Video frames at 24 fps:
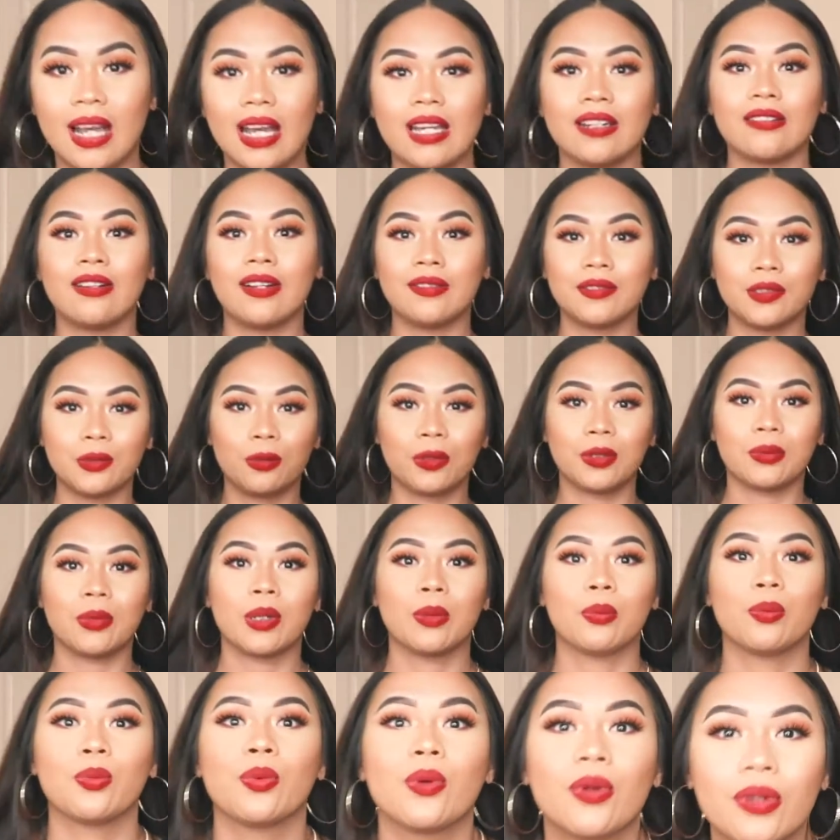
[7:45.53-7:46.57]
I don't have to wear
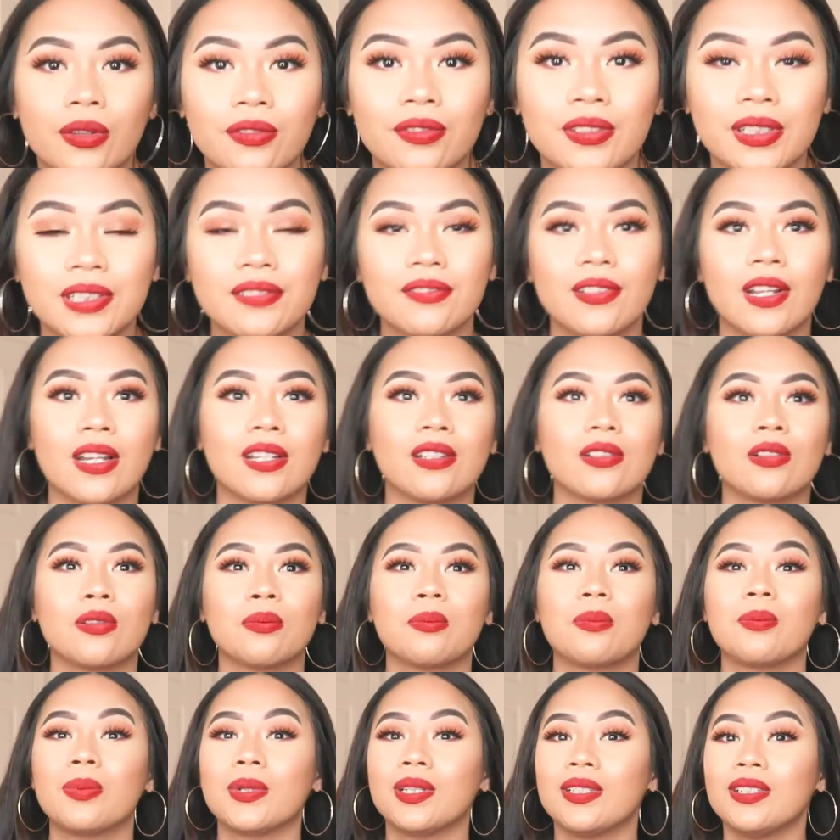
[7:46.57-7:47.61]
my boyfriend's
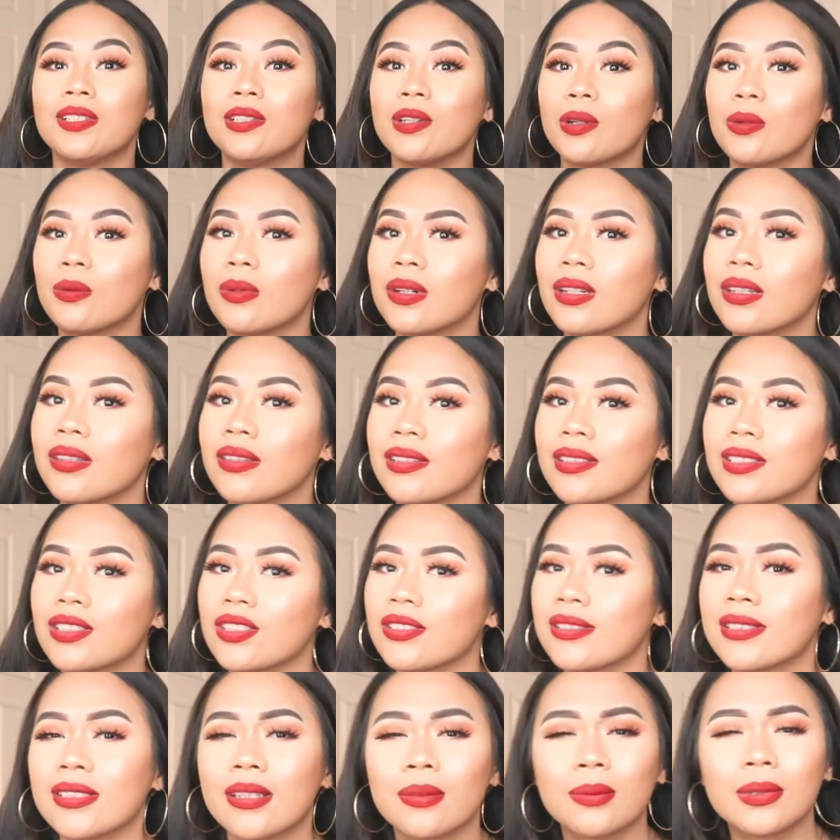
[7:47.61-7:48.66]
flannel, but you know what? There's
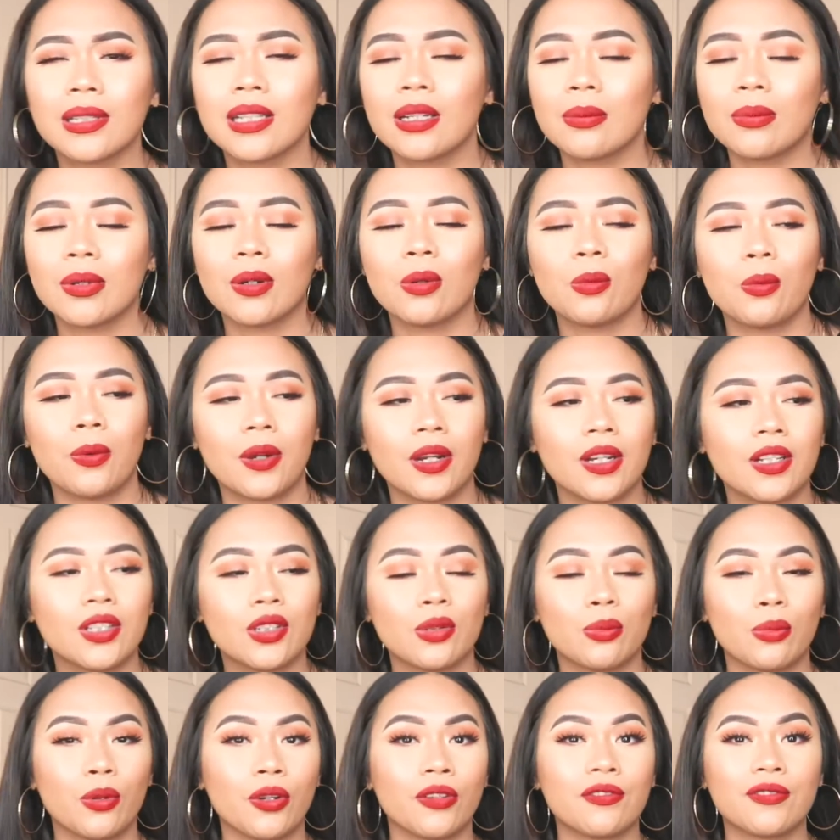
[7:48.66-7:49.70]
just something about wearing
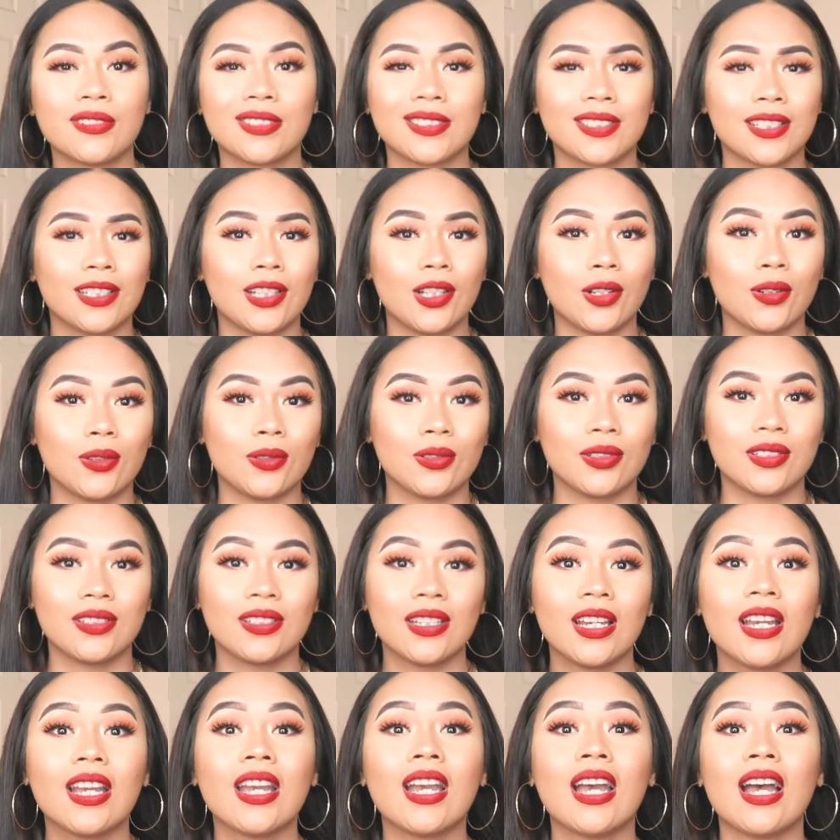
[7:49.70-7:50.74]
your boyfriend's clothes.
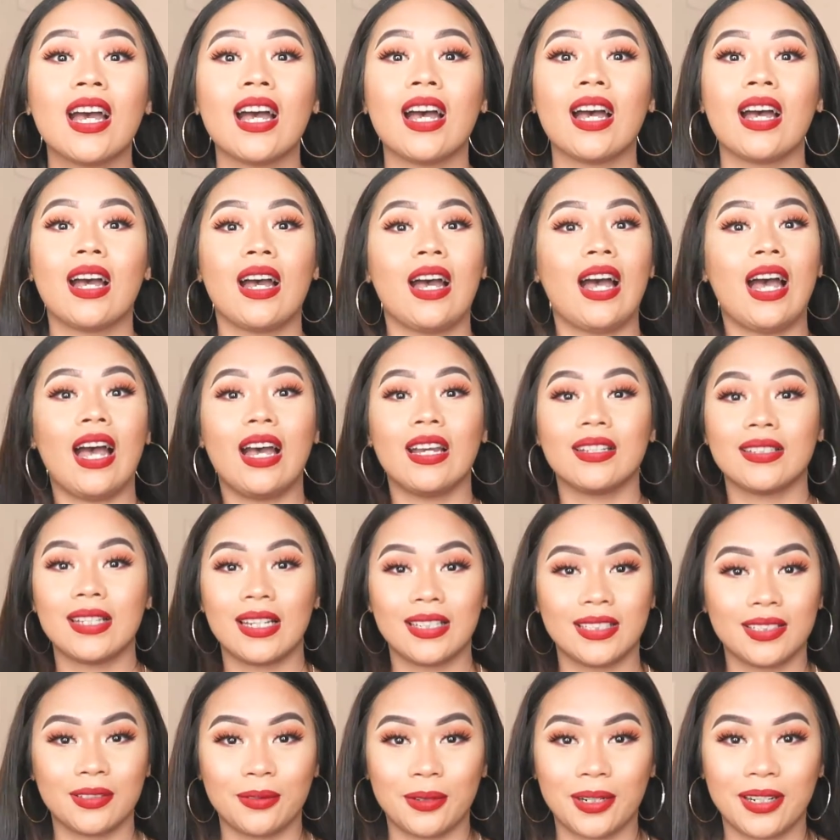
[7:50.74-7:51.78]

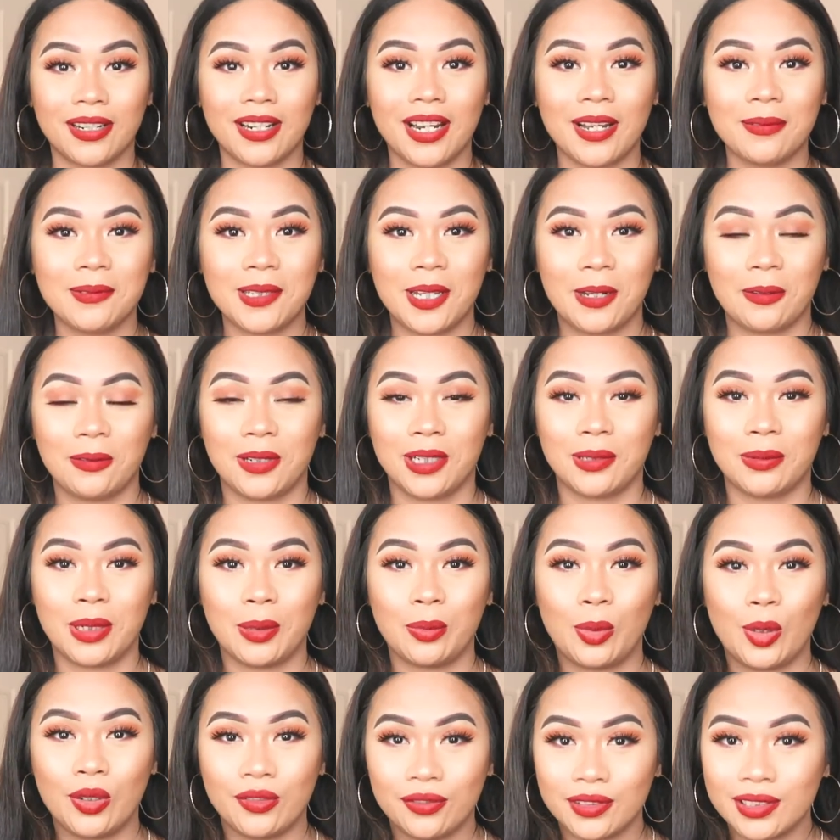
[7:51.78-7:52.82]
I swear, I'm not wearing
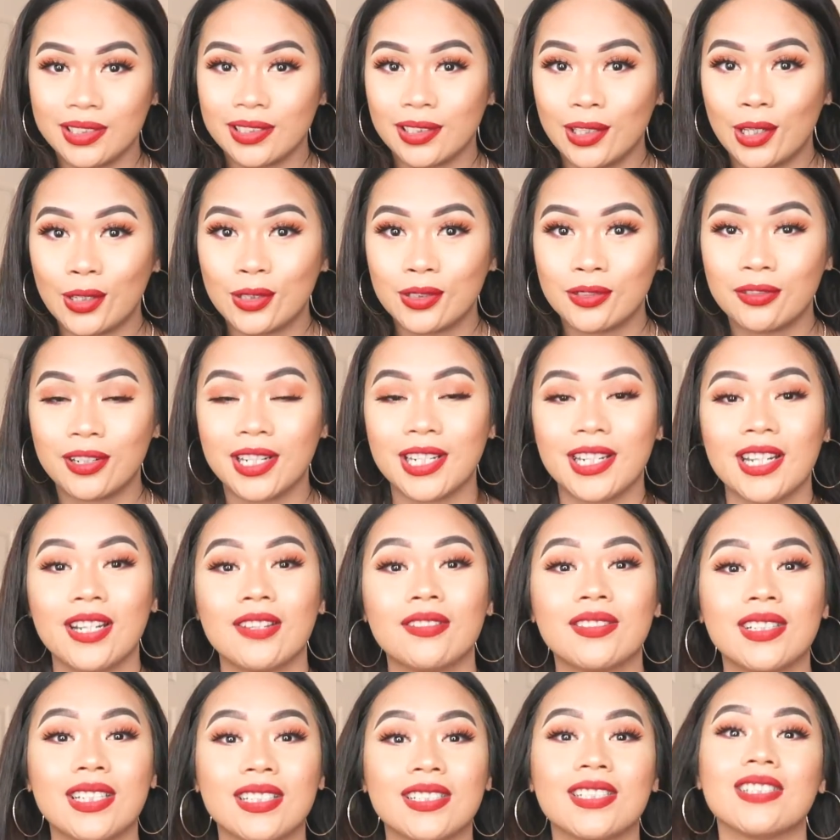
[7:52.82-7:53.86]
my boyfriend's clothes right
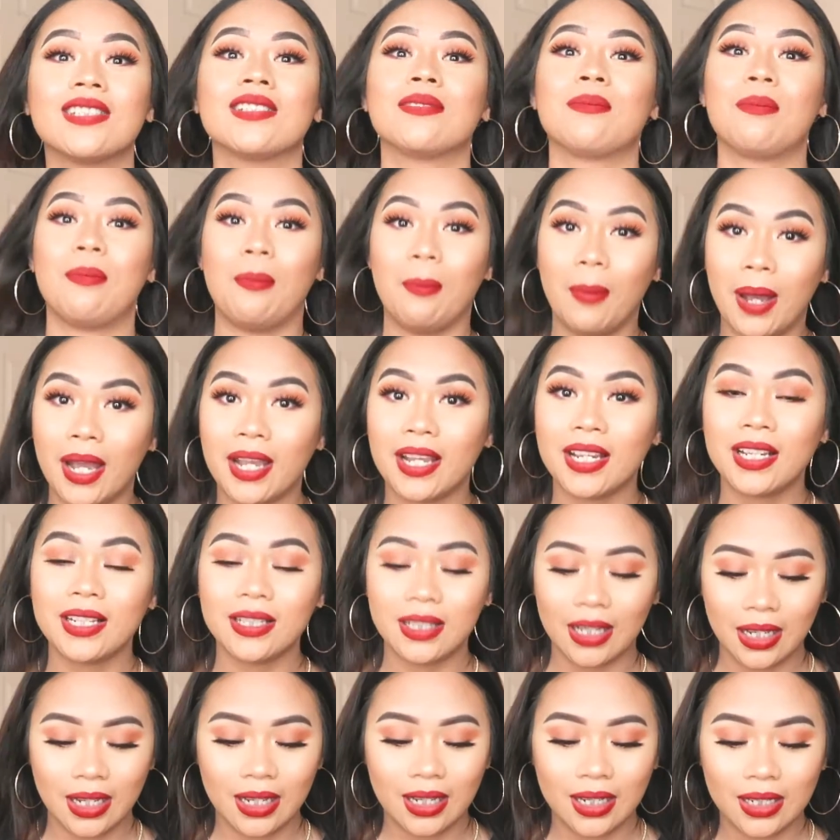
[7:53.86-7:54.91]
now. This is
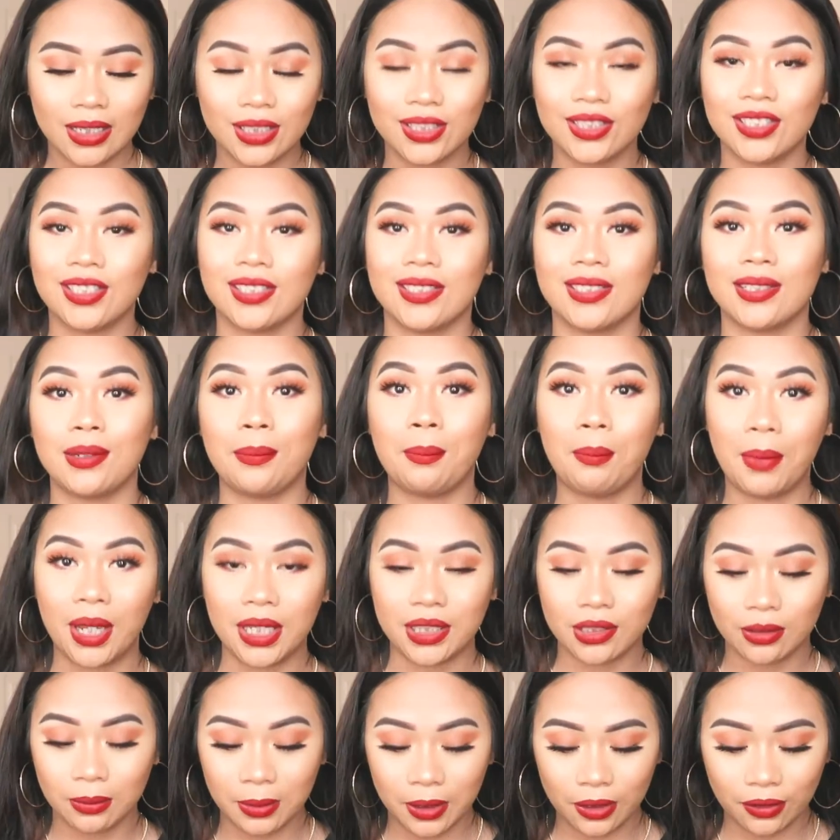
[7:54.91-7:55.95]
mine. It's just
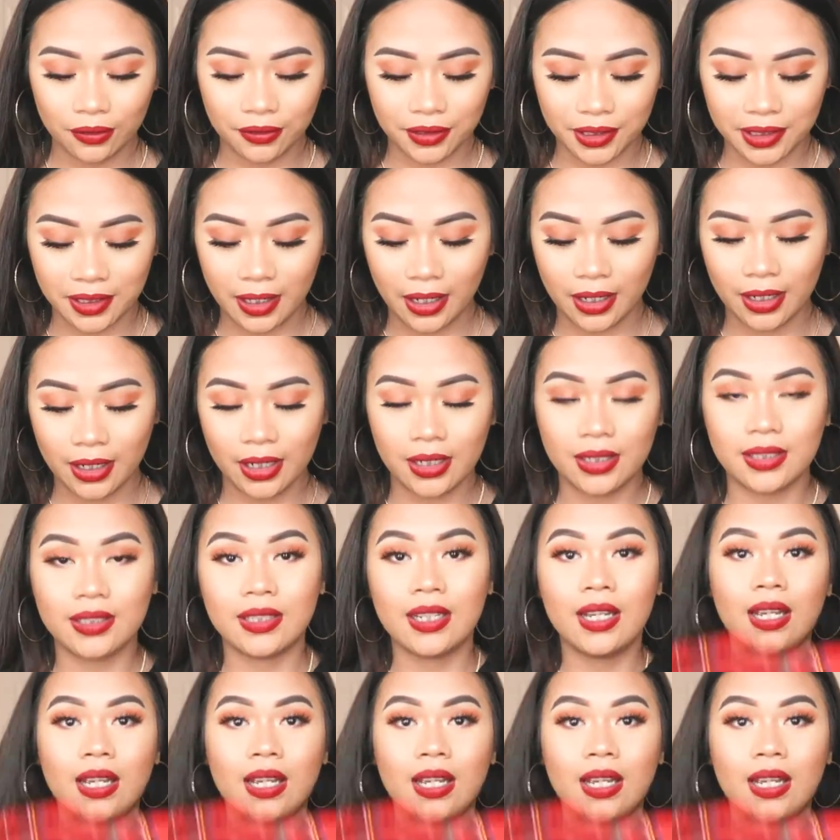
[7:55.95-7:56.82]
meant to be oversized.